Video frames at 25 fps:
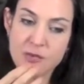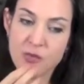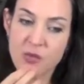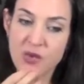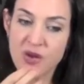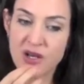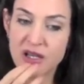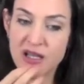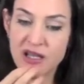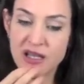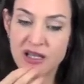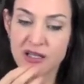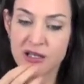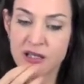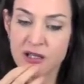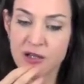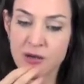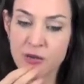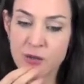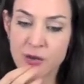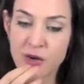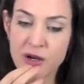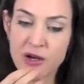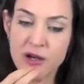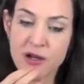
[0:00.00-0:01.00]
We need to
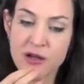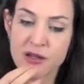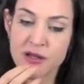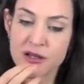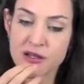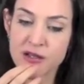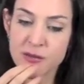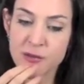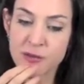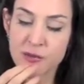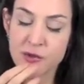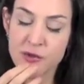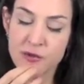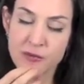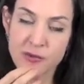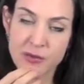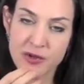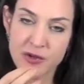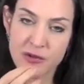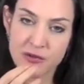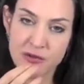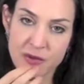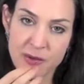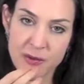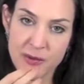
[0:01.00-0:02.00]
grow this
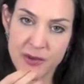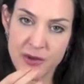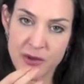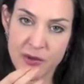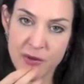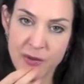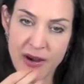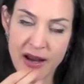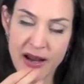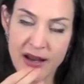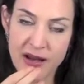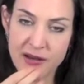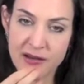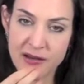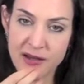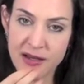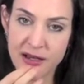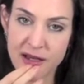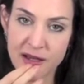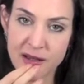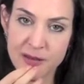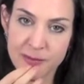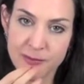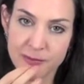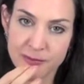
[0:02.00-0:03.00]
movement from the ground
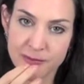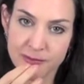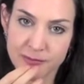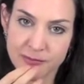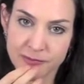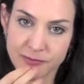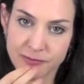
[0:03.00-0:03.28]
up.